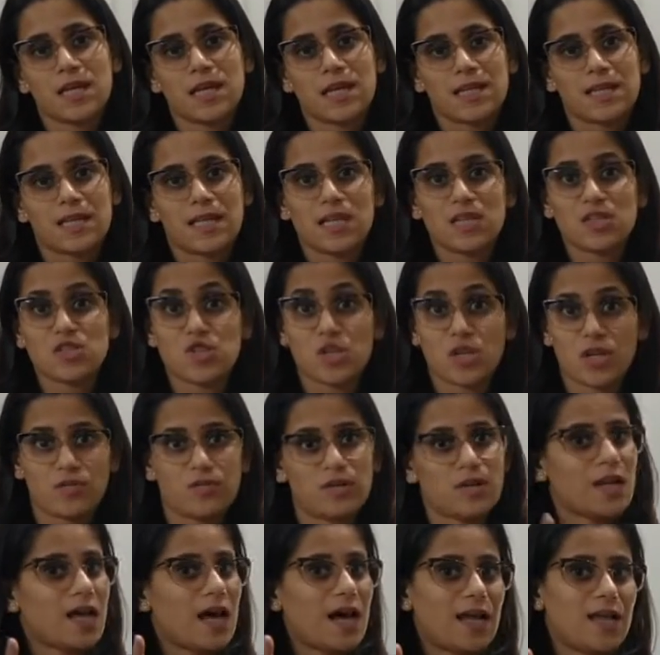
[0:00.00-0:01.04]
then
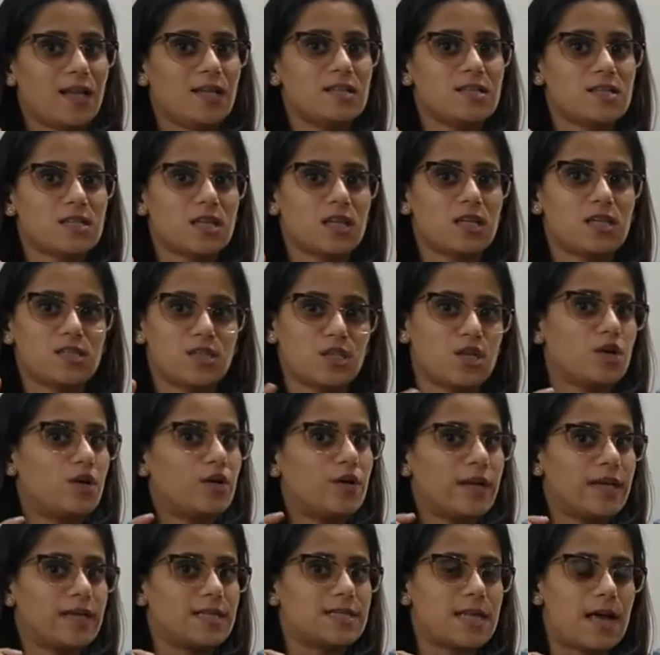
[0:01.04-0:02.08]
general IELTS is your
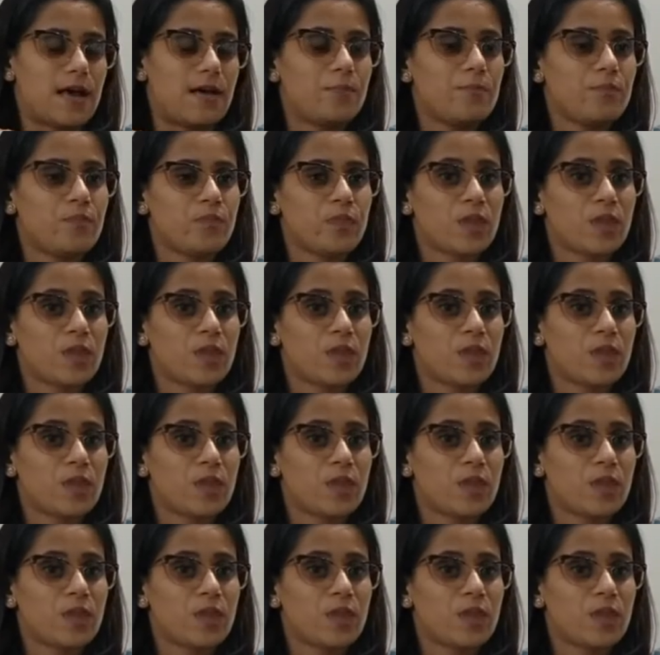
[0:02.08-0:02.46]
exam.